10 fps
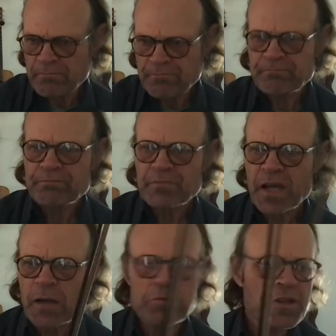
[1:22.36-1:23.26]

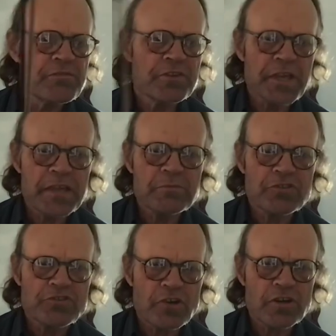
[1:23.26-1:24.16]
I believe the name is
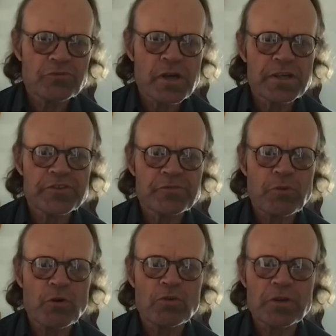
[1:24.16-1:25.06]
Sean Ryan's
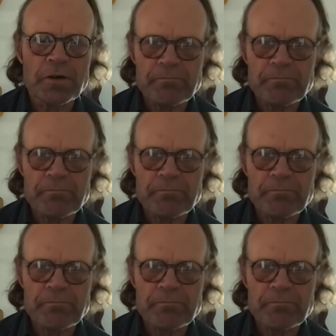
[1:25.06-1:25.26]
polka.